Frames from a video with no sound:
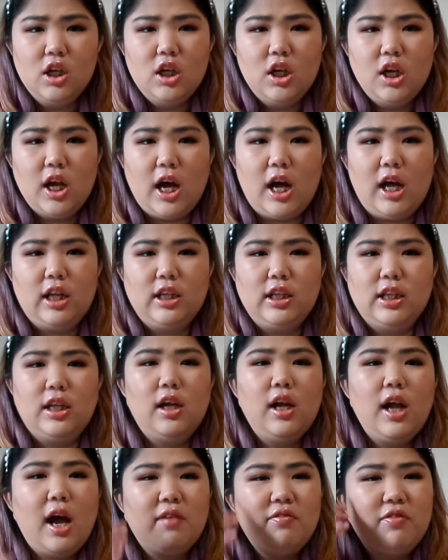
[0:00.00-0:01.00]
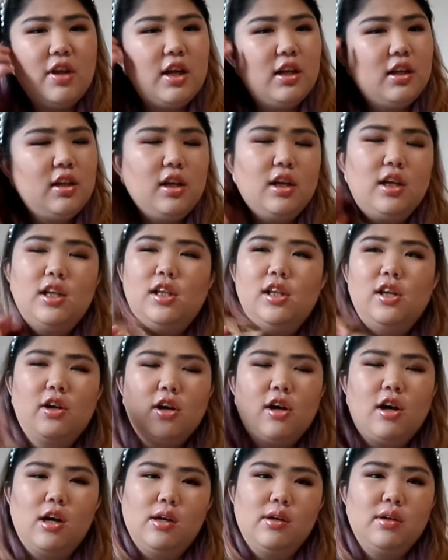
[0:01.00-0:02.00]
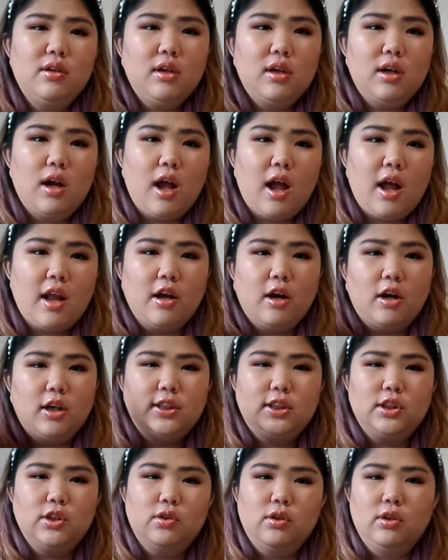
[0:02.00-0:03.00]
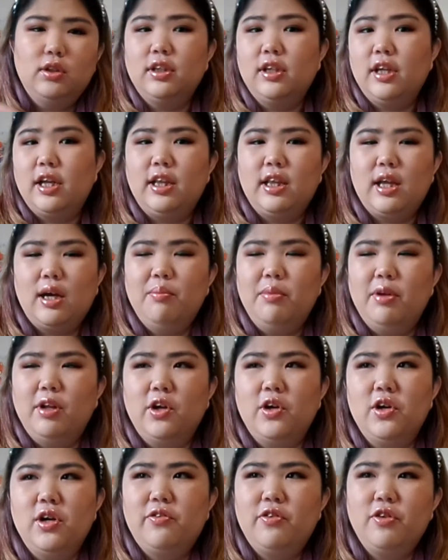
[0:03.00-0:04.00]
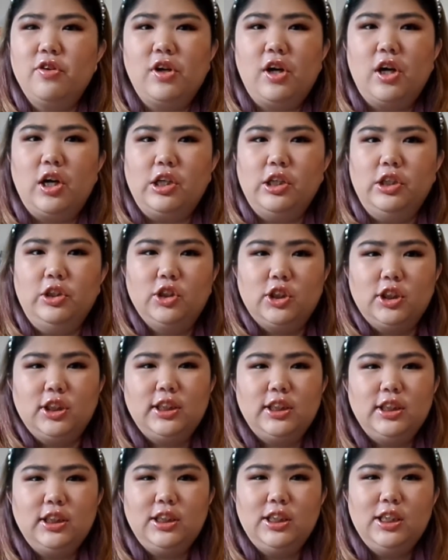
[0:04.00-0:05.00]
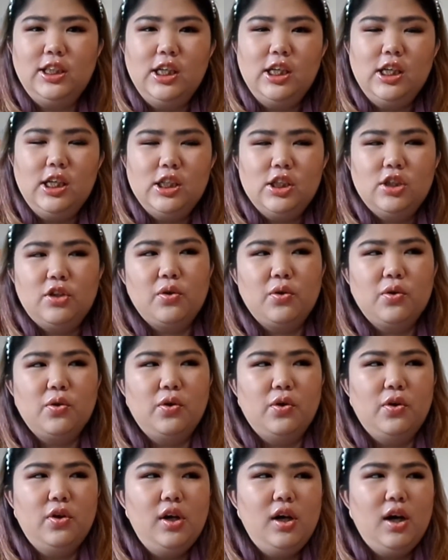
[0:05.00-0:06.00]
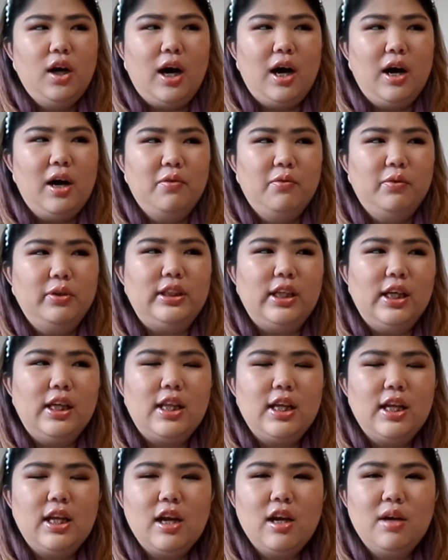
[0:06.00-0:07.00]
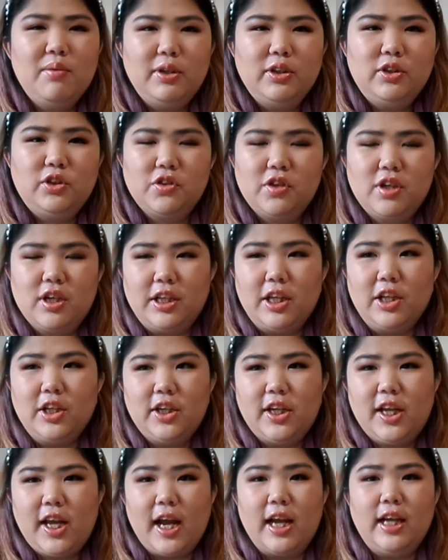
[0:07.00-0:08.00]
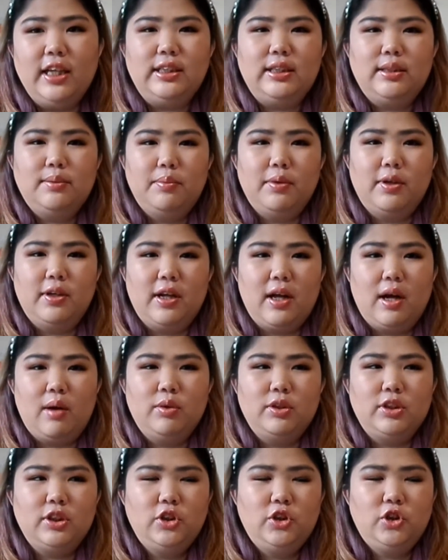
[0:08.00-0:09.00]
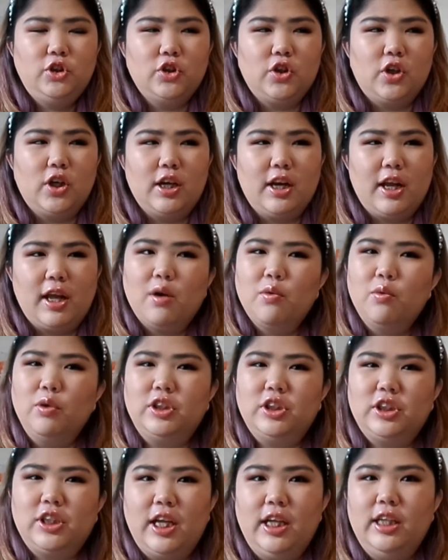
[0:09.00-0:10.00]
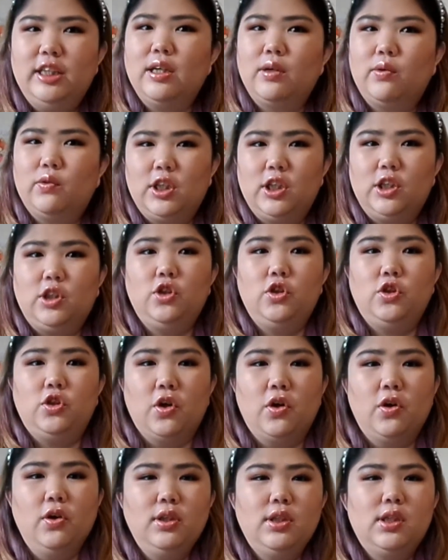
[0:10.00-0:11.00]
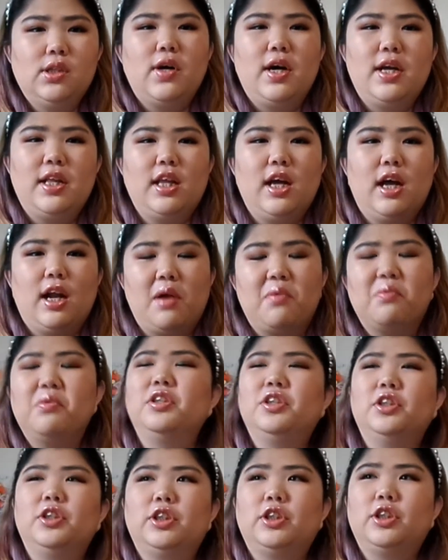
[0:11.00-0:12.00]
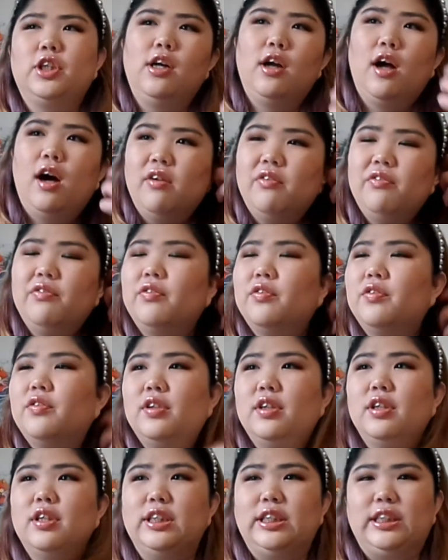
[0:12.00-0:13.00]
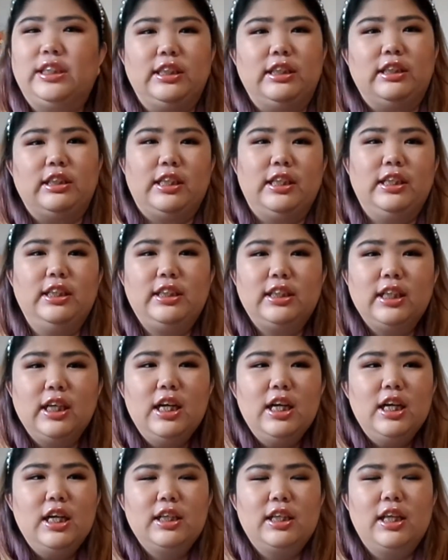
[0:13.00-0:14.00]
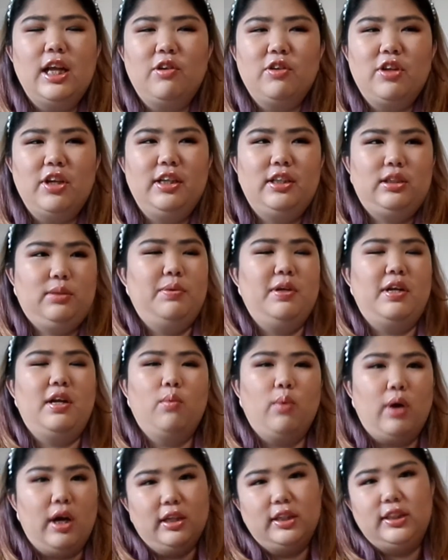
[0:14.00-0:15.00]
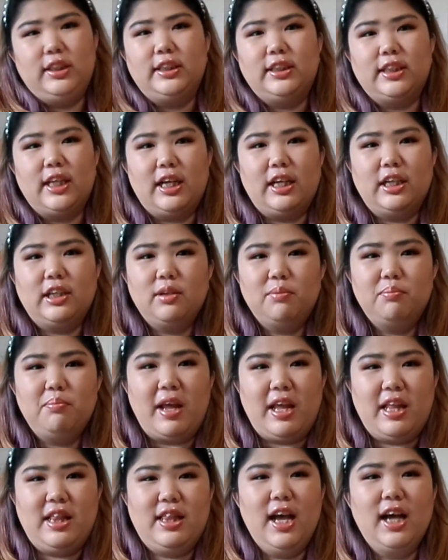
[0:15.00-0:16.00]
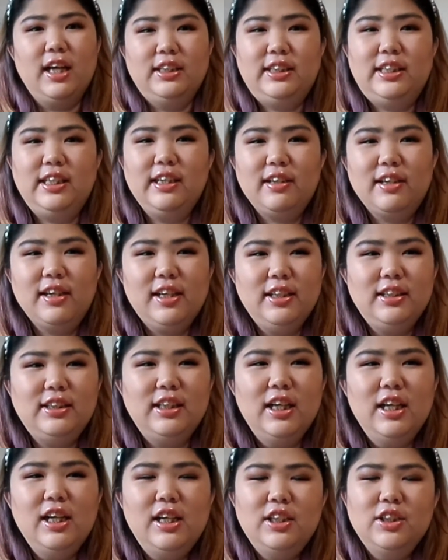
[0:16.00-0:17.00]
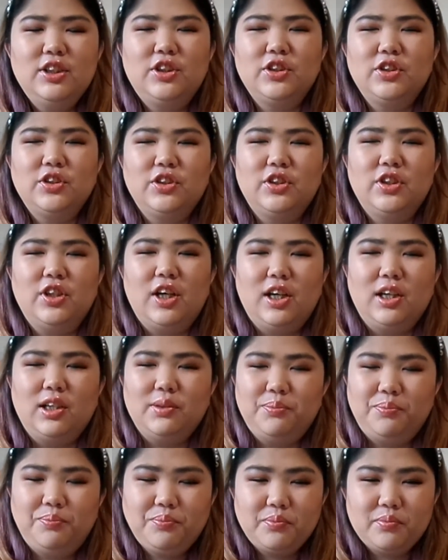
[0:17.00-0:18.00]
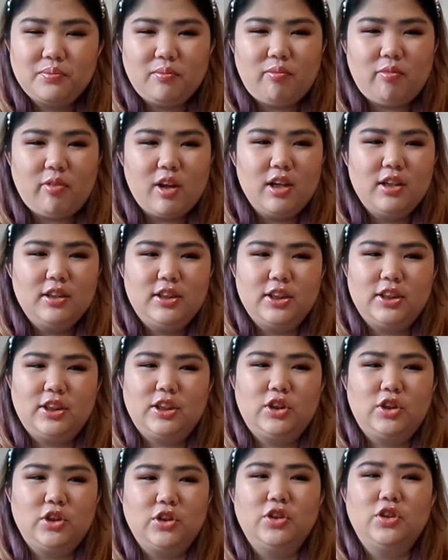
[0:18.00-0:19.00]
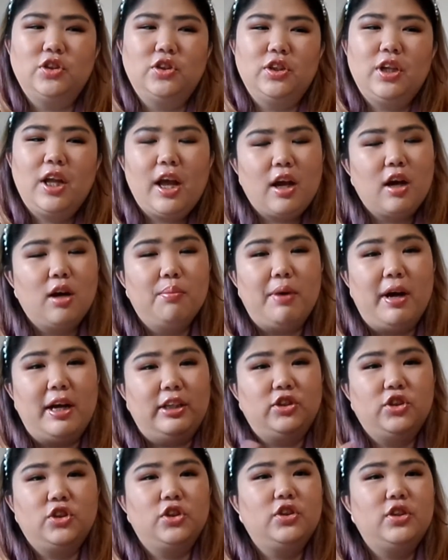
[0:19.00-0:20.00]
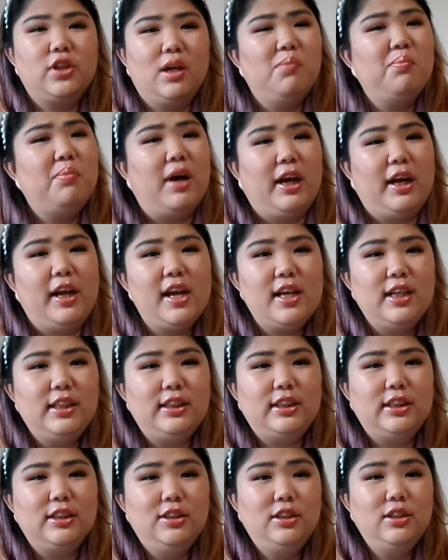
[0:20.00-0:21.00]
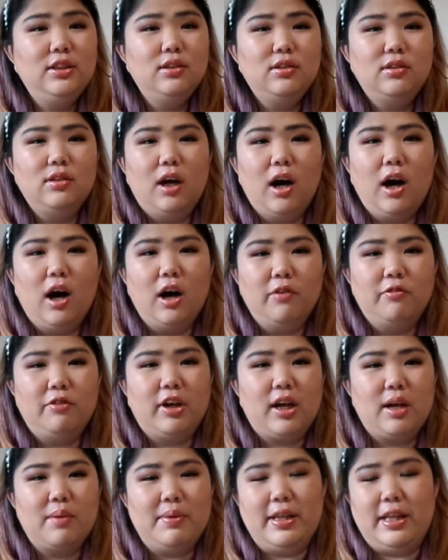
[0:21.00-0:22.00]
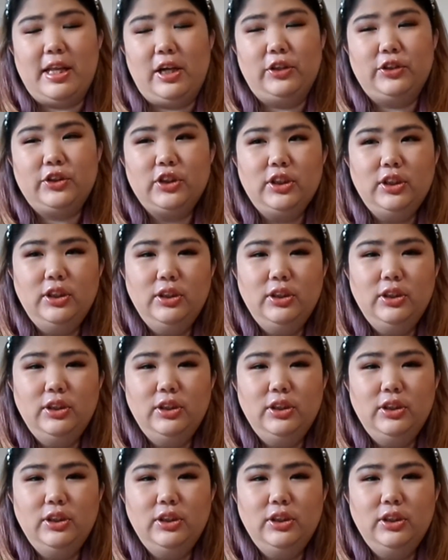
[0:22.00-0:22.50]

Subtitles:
I'll have that in the card and also link down below if you are interested. So I was thinking about doing another case, but I wasn't sure which case I wanted to do. So I thought I will just start off the series now that it's been a while since I made that series to just do my true crime podcast recommendation.